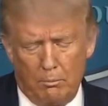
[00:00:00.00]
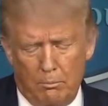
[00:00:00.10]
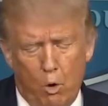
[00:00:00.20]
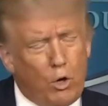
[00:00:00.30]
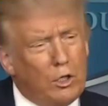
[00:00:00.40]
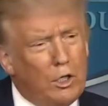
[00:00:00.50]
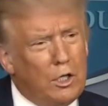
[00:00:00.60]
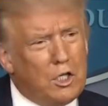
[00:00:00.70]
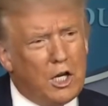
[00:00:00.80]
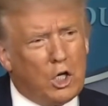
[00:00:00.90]

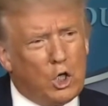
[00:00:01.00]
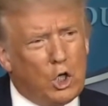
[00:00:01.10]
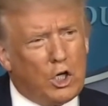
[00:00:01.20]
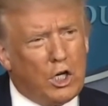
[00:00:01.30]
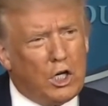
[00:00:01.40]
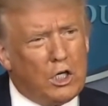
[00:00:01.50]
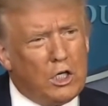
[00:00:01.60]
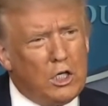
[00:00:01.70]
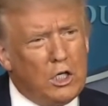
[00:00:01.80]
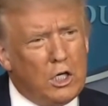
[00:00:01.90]
Portland. Take a look at
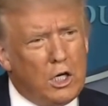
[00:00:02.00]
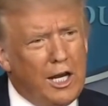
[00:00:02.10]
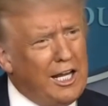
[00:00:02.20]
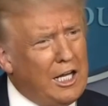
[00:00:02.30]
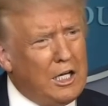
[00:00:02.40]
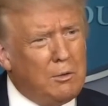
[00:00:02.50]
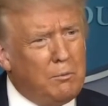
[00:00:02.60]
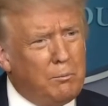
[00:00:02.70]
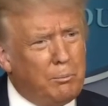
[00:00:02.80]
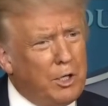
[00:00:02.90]
any
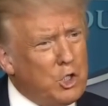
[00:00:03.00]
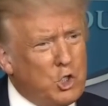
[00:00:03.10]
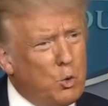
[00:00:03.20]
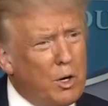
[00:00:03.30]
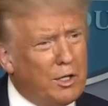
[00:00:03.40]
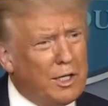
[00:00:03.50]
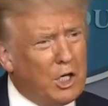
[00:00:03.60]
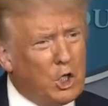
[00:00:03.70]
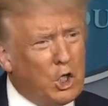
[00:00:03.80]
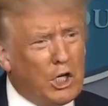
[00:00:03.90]
place you want to take
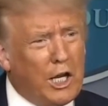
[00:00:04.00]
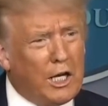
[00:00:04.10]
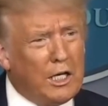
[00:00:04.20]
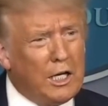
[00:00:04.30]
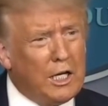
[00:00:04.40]
a look at.